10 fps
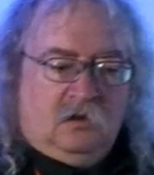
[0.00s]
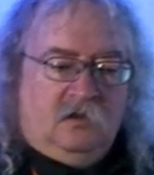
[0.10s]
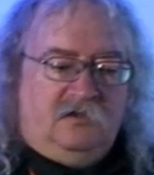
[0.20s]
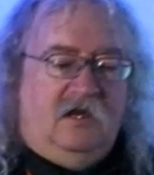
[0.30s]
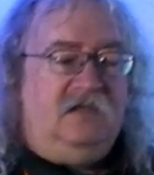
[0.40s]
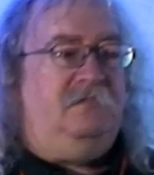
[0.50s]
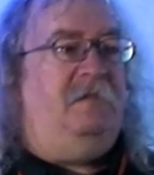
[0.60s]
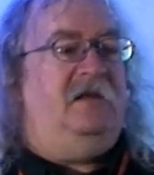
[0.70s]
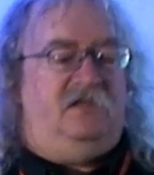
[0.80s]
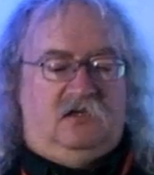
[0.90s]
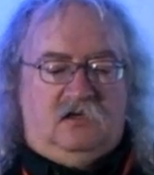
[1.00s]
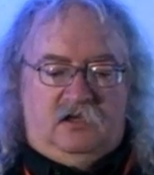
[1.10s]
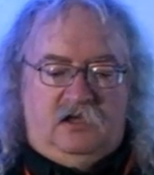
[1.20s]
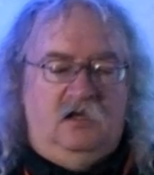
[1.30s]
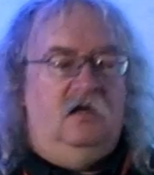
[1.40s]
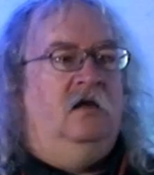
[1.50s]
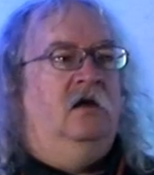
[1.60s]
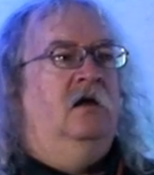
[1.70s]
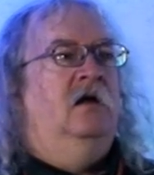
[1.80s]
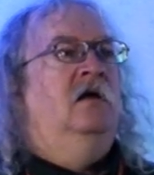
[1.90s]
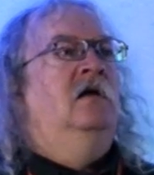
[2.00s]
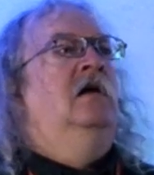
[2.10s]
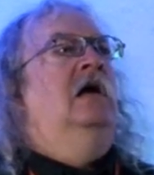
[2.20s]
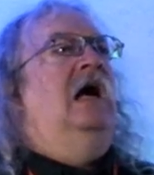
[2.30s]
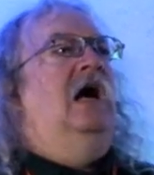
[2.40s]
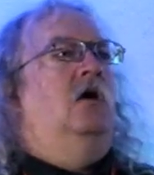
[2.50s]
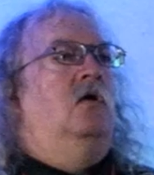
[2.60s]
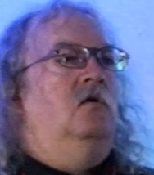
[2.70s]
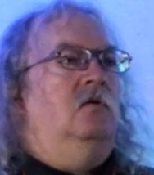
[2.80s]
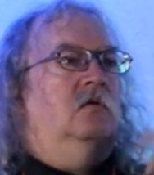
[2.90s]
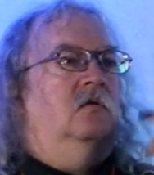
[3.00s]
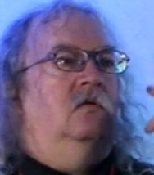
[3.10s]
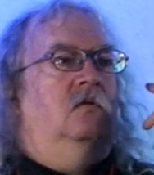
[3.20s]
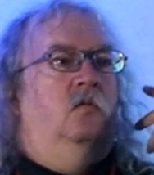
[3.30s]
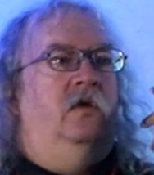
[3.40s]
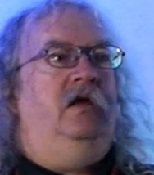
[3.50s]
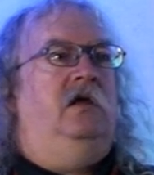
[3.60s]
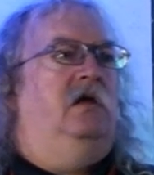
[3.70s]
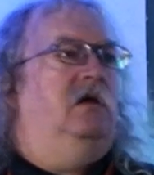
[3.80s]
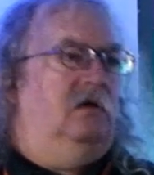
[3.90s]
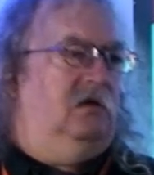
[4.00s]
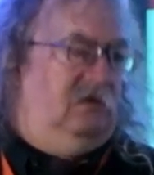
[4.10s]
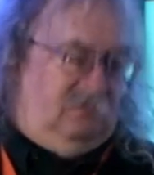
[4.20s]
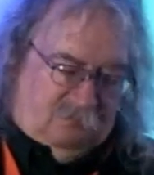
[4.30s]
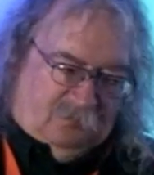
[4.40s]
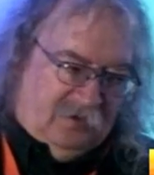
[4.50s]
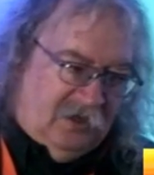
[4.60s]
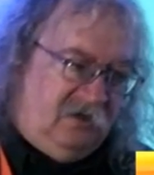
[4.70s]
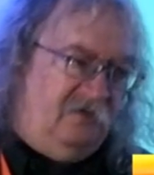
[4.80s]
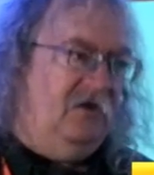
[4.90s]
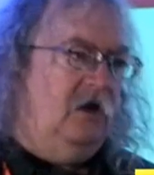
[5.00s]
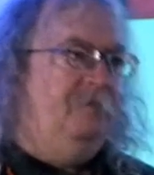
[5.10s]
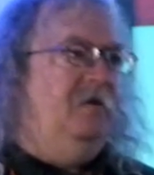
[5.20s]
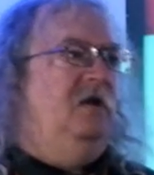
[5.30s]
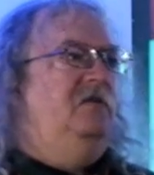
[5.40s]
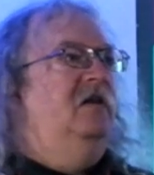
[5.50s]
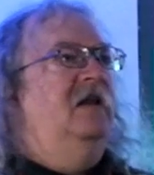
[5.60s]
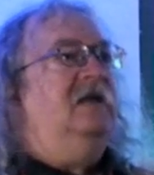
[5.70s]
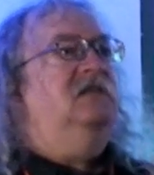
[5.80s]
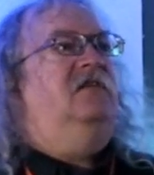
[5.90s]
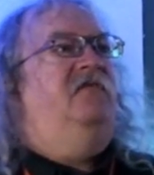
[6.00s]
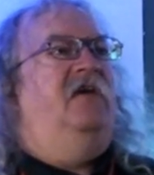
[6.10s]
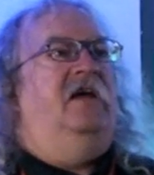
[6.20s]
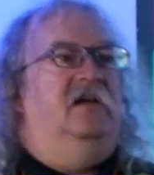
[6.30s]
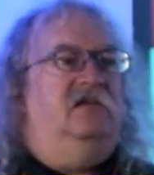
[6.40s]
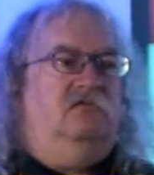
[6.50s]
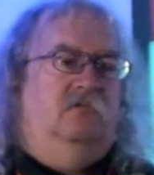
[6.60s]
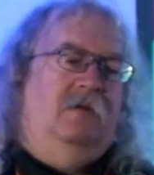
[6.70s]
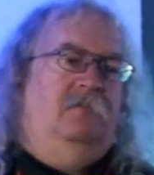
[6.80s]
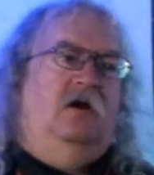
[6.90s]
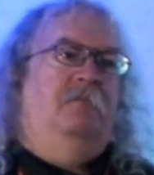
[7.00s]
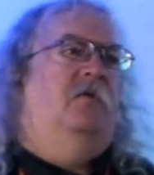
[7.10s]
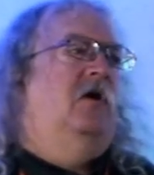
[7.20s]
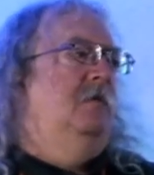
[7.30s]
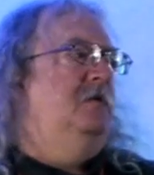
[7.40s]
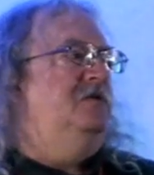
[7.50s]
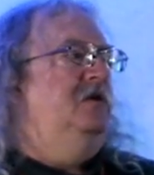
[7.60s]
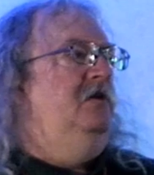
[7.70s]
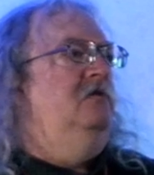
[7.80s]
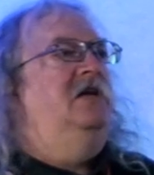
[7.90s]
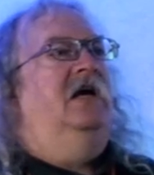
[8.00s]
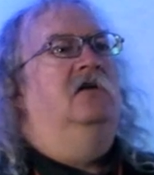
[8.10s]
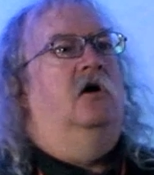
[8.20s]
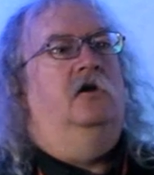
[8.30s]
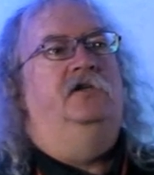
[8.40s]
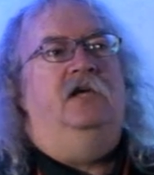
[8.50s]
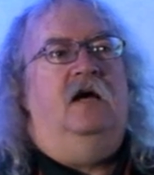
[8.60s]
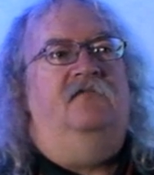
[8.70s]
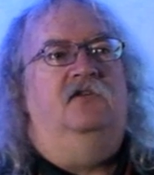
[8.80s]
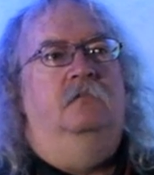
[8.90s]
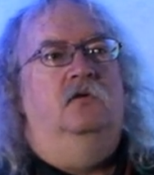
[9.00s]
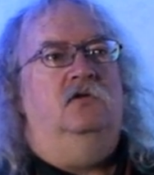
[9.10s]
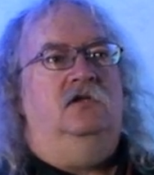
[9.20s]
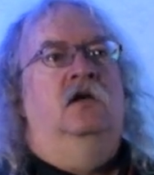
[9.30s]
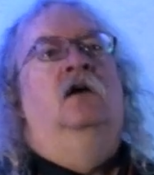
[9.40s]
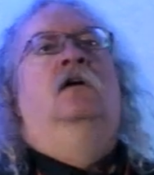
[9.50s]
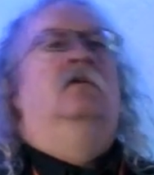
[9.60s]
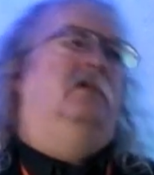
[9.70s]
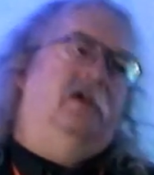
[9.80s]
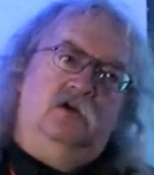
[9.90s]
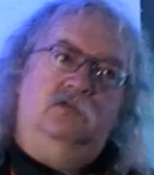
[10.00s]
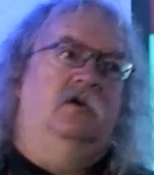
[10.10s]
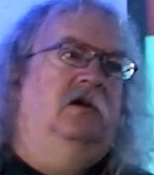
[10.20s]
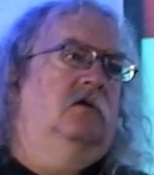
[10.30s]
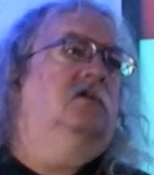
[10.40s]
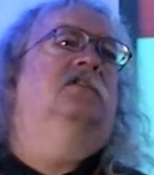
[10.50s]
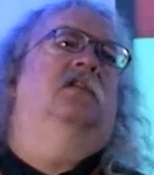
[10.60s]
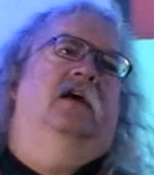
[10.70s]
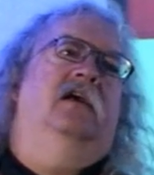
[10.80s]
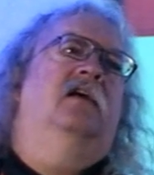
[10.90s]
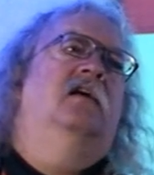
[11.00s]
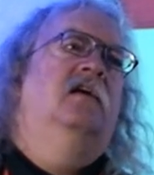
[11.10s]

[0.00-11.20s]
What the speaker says: So that's basically how we, in developing the next phase, remember I promised a new technology after MOOCs? Well, here's what it looks like.